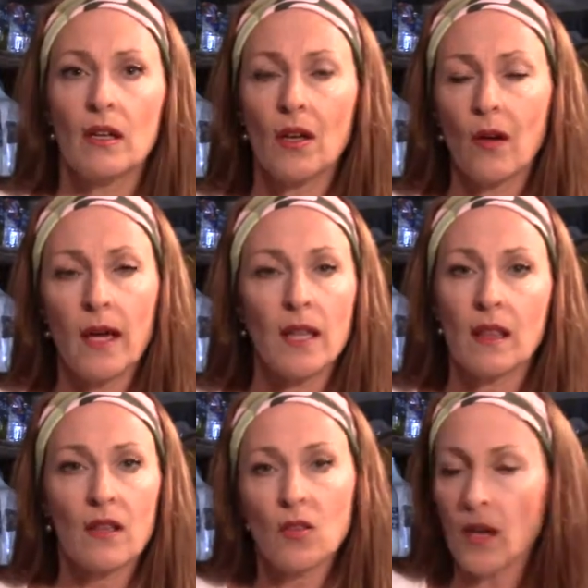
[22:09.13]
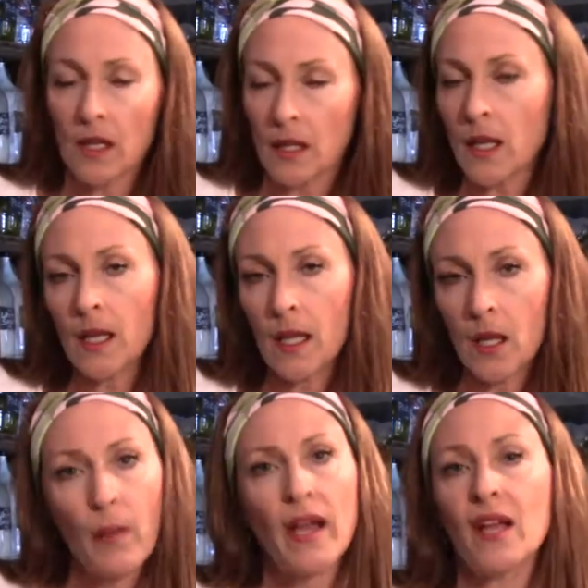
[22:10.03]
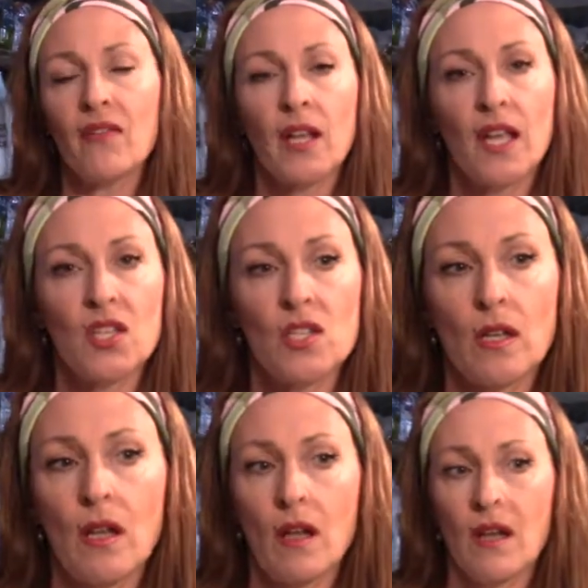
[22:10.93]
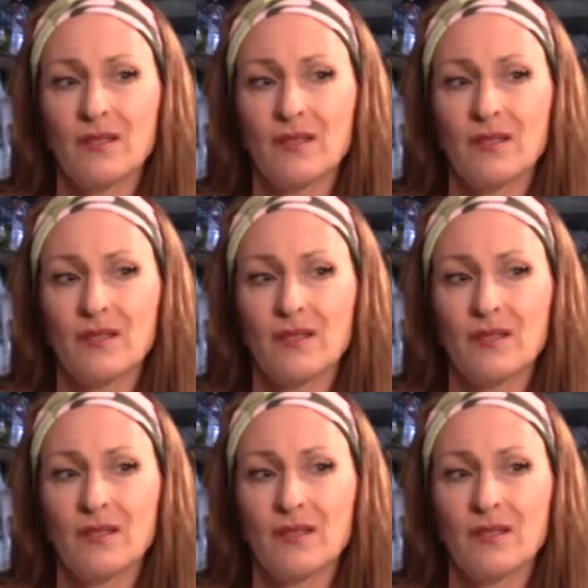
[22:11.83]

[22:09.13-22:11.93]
any other kind of linen that you might have in a kitchen.